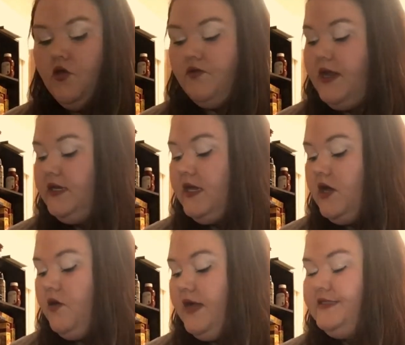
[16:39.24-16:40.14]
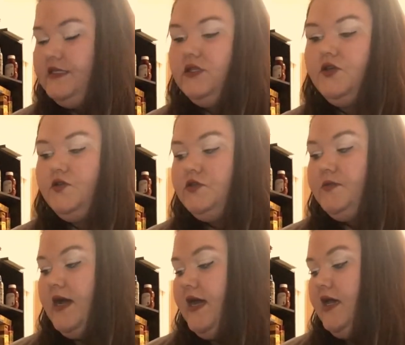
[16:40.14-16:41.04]
Right now I did lose
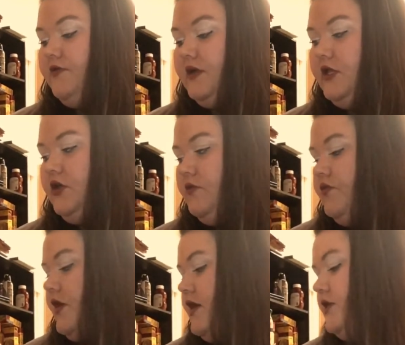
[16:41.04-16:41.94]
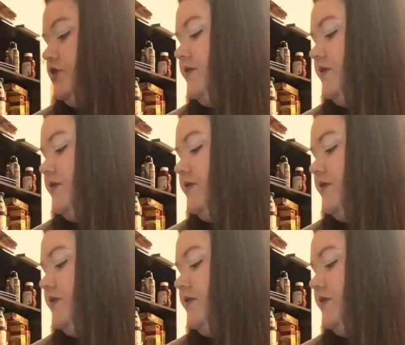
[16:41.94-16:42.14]
my really good brush.